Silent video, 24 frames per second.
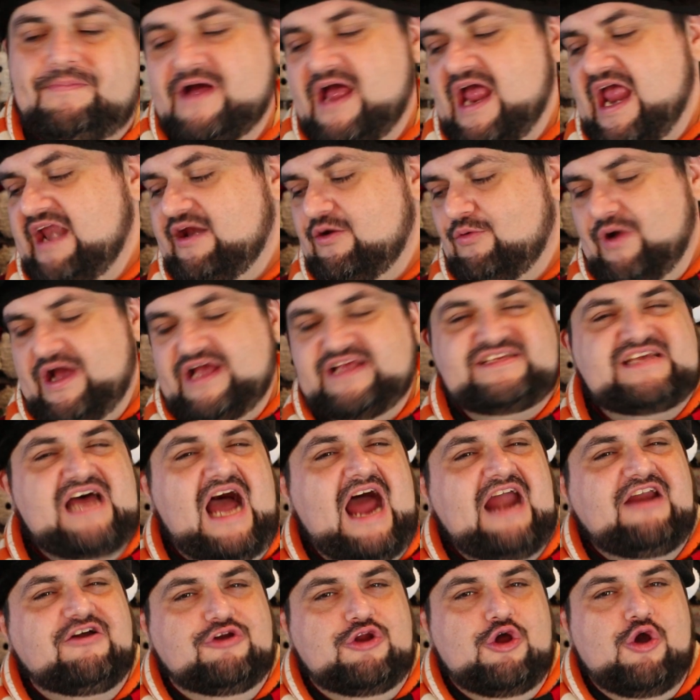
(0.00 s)
But anyways,
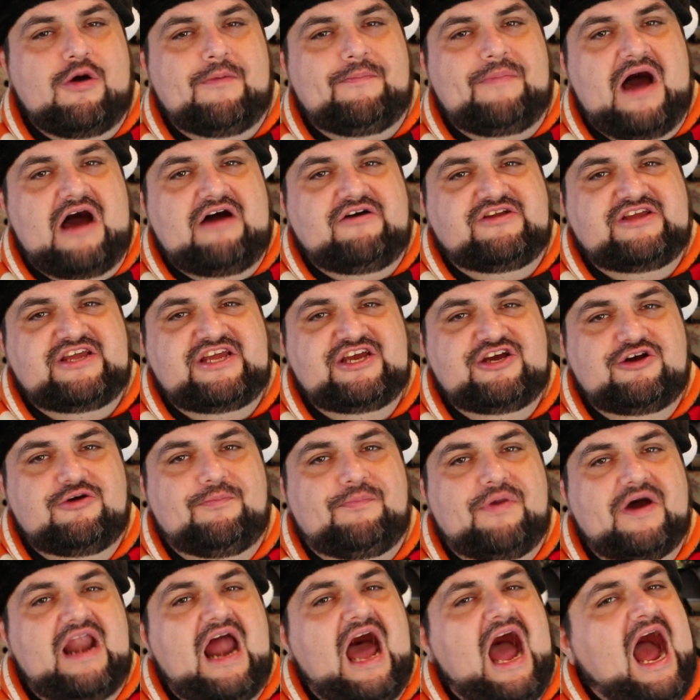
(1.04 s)
I don't know about you,
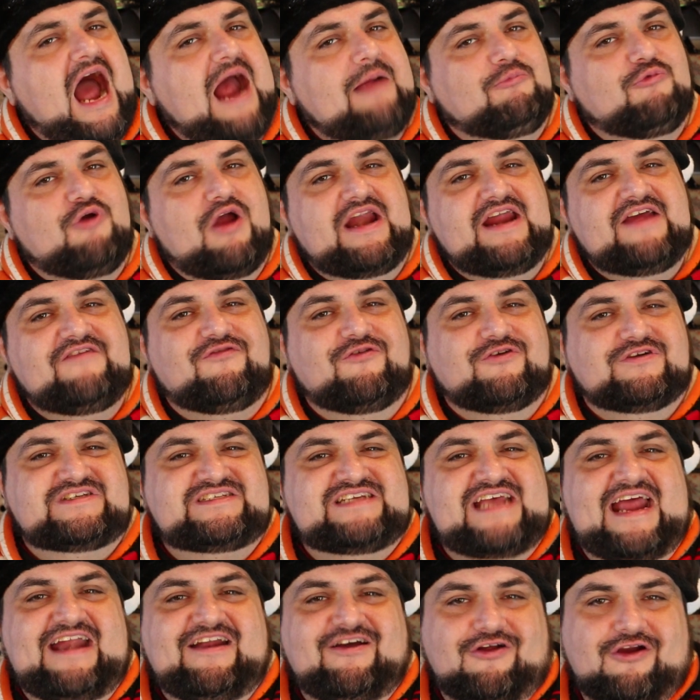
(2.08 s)
but I'm ready for
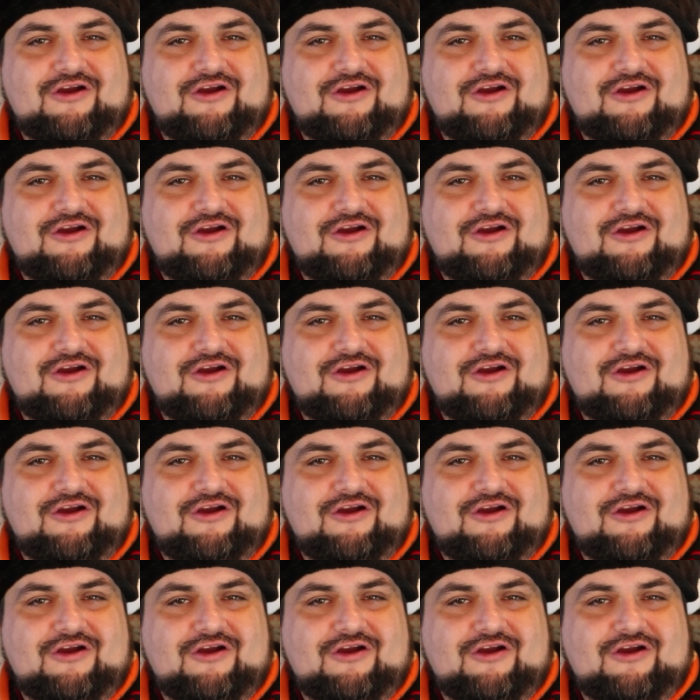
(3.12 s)
Santa